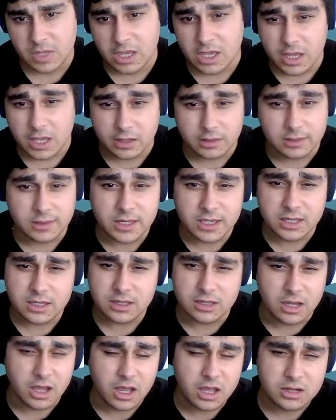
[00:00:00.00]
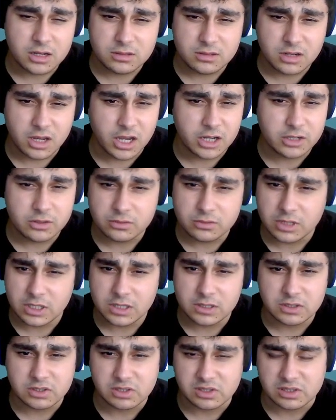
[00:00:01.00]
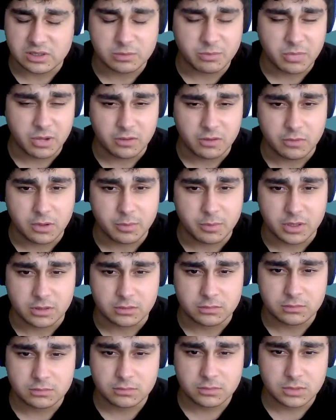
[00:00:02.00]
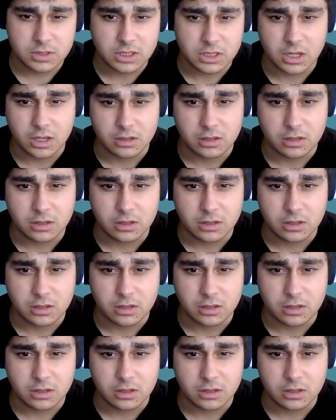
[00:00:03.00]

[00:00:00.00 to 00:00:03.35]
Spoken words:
Ling gun. I don't think this is a spawn weapon. Yeah,